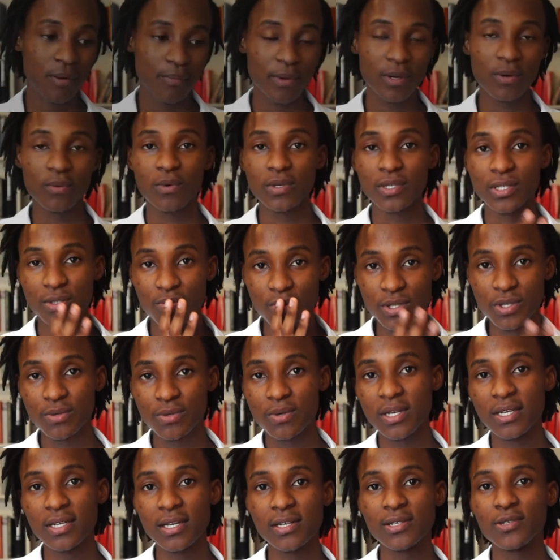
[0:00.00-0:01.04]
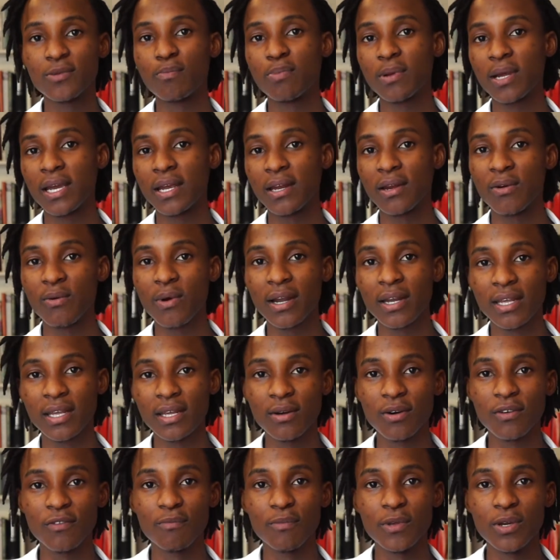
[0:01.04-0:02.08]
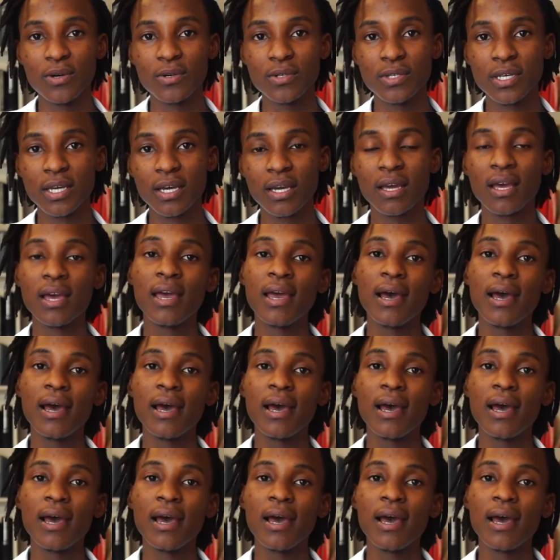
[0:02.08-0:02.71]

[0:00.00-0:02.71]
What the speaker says: was restricted to playing one key of music.